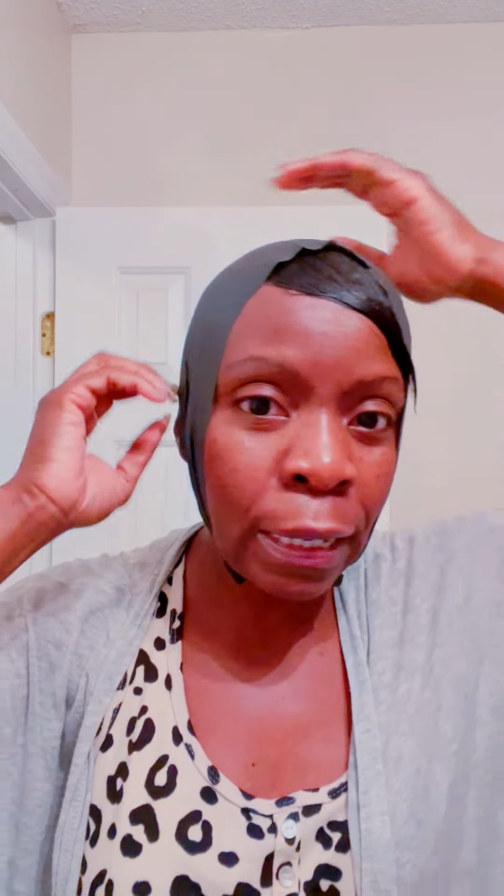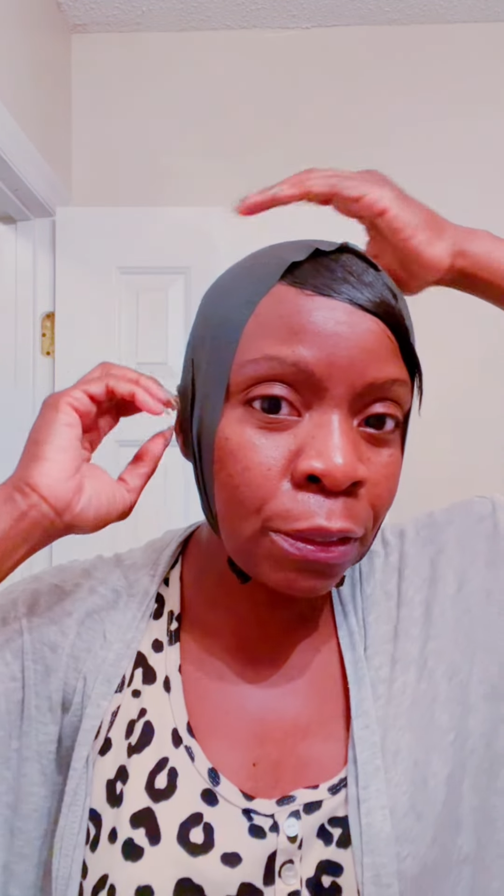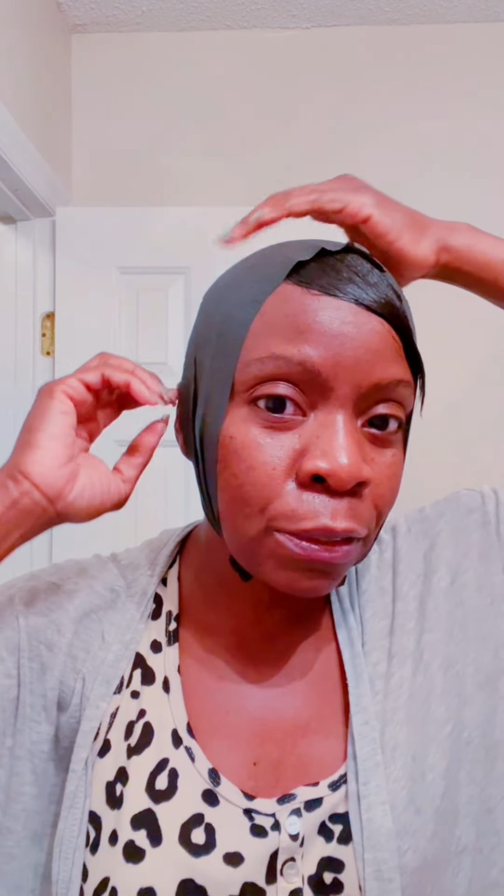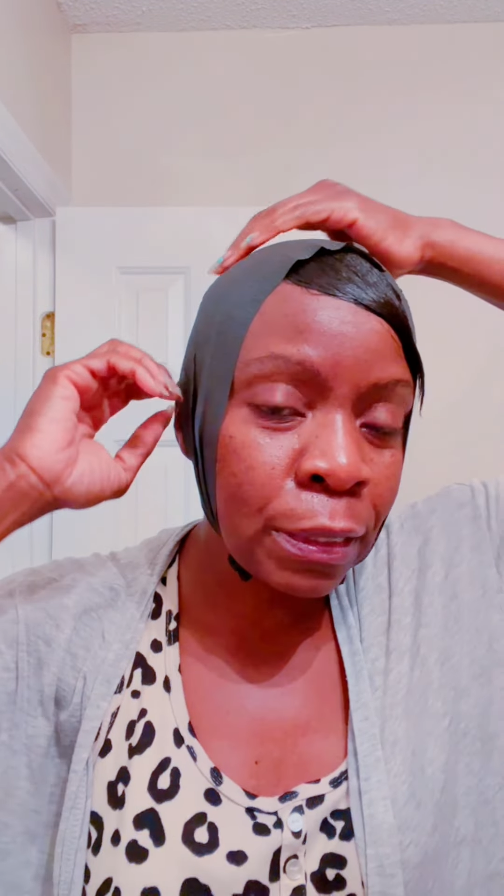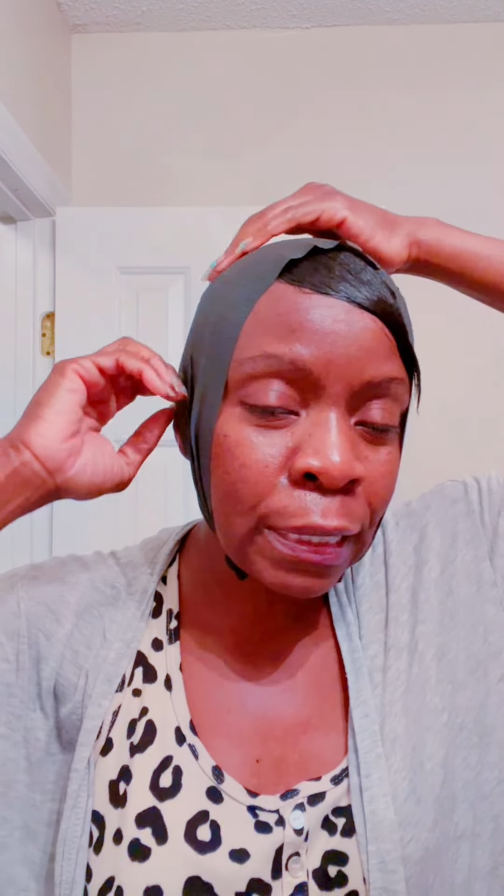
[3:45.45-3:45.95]
you
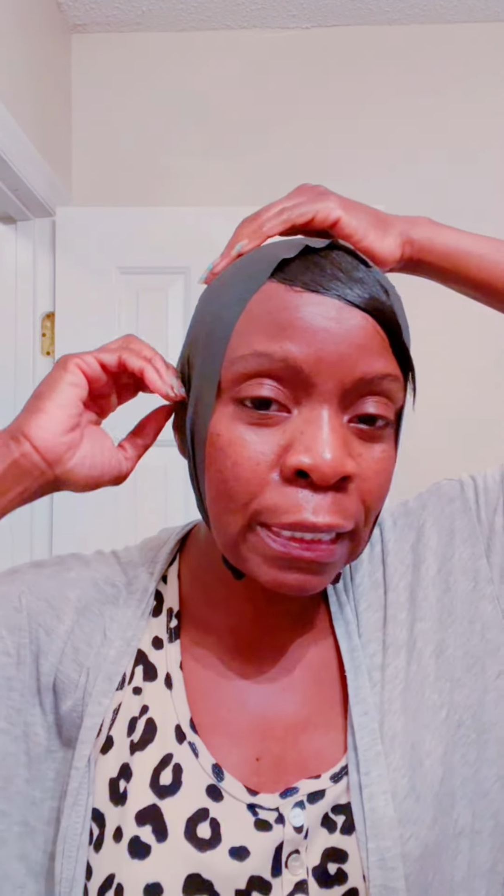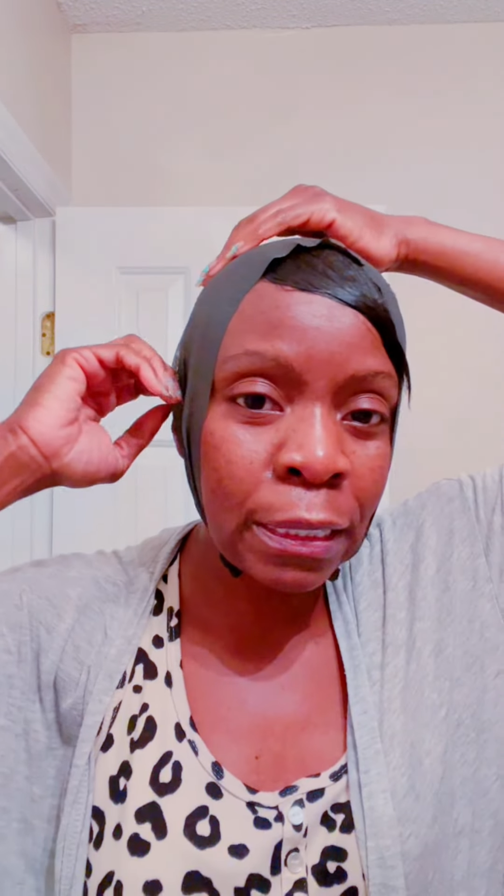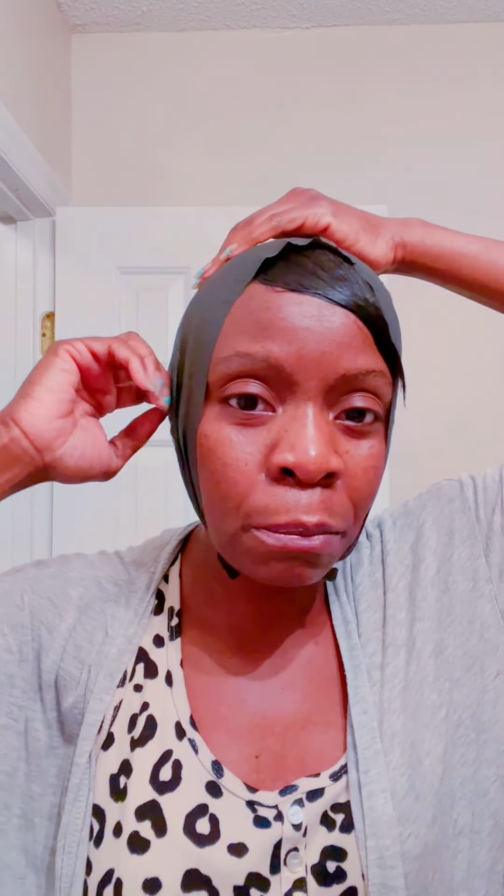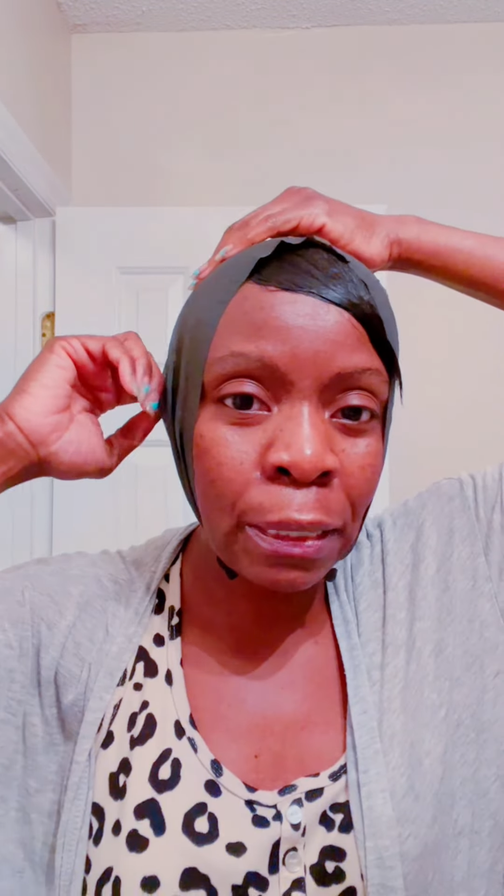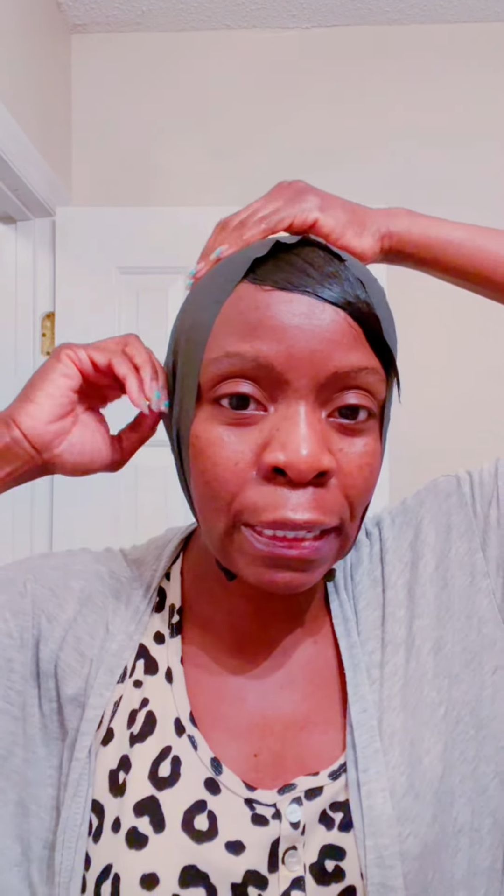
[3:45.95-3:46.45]
don't save
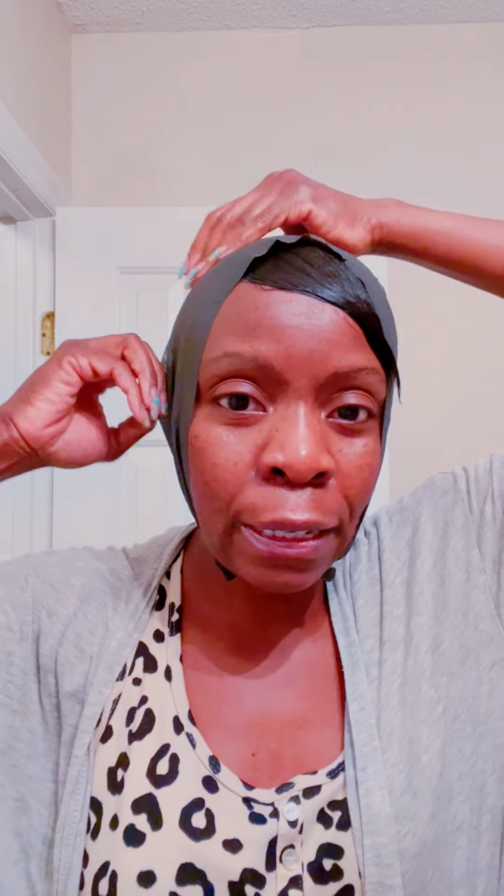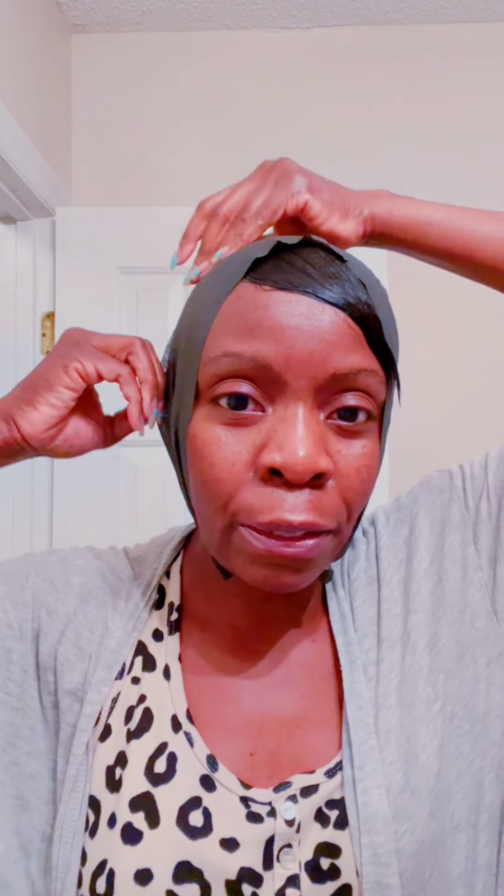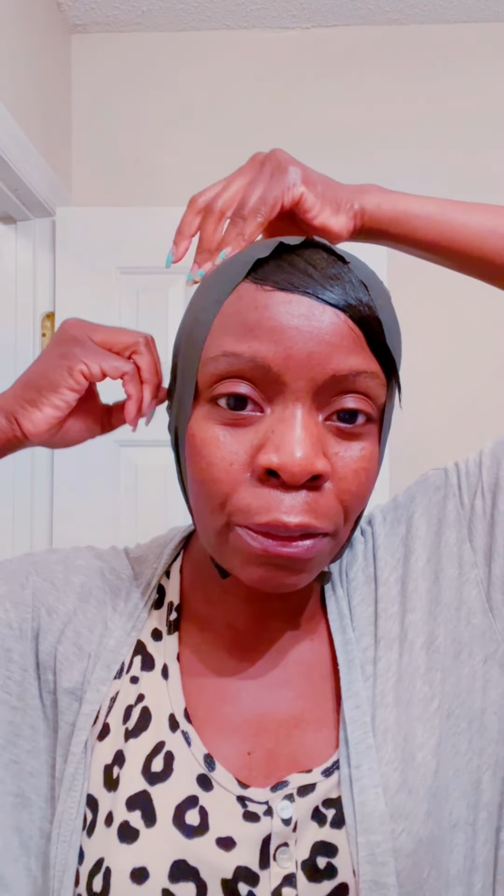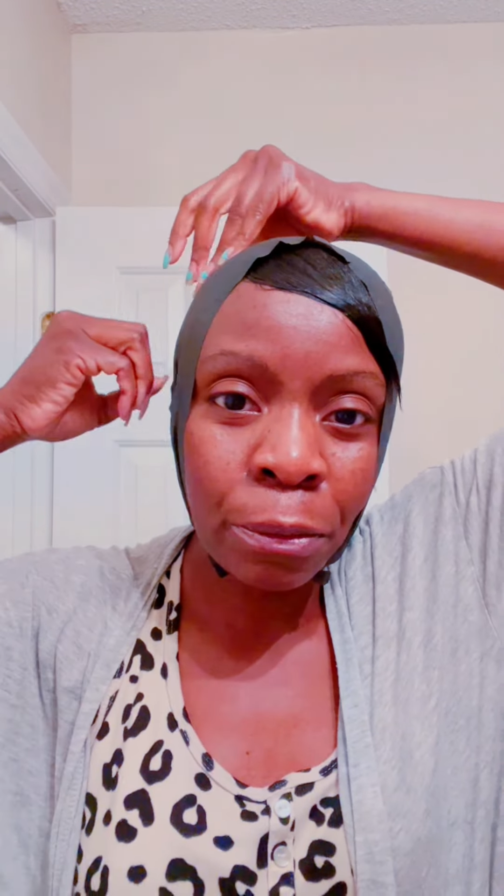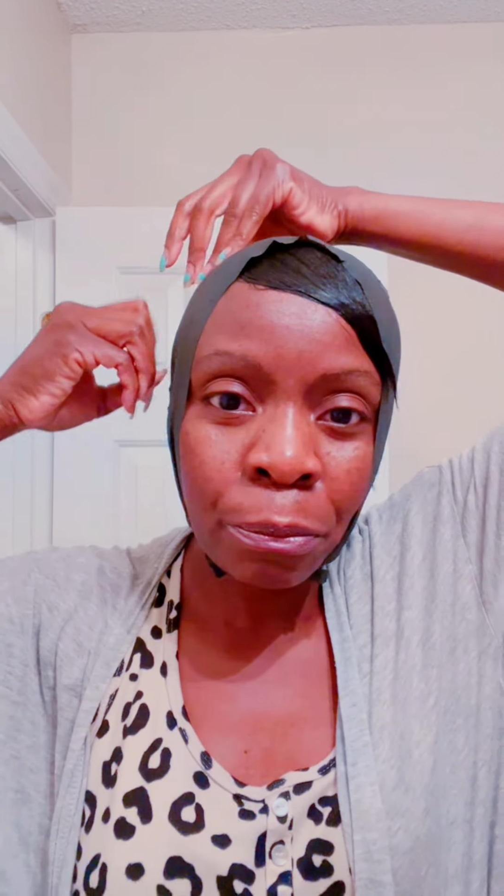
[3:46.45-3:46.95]
some money at
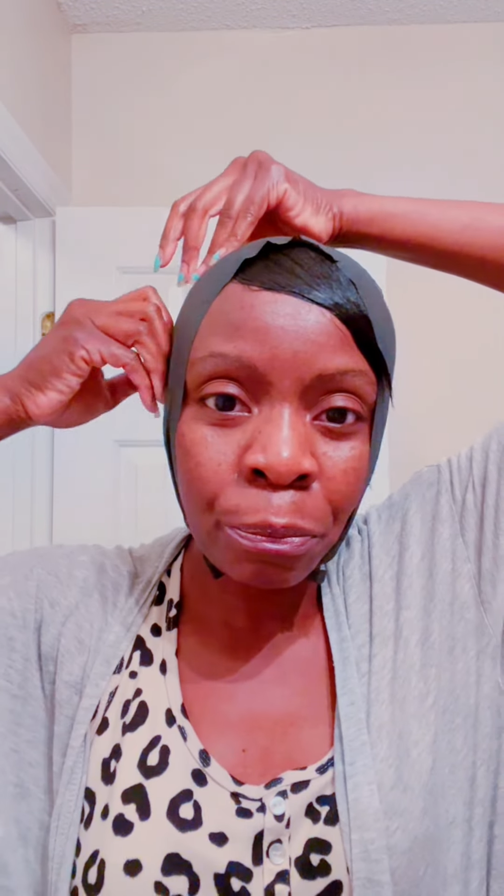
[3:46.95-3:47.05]
home.